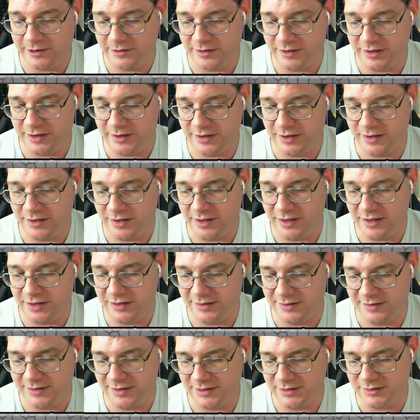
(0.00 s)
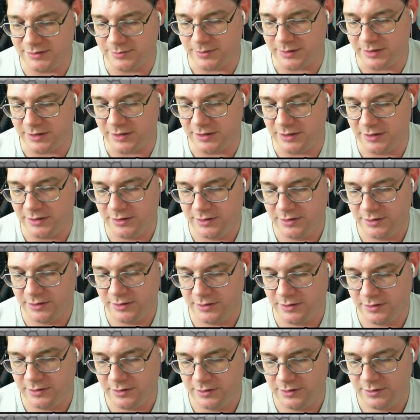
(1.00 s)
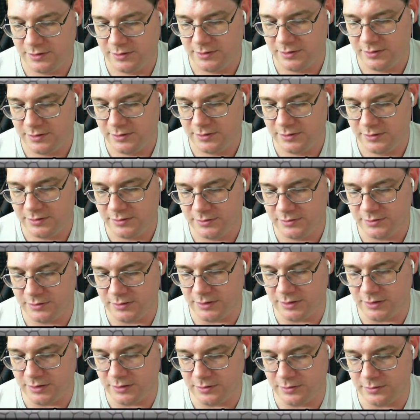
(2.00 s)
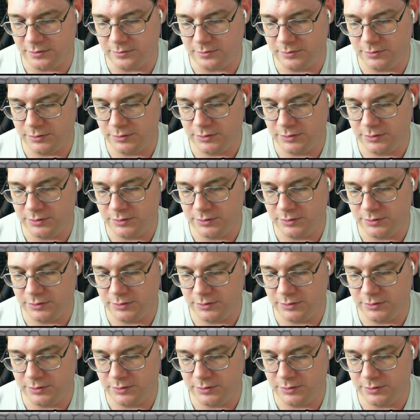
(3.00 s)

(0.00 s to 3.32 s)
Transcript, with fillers: than this, this one. So,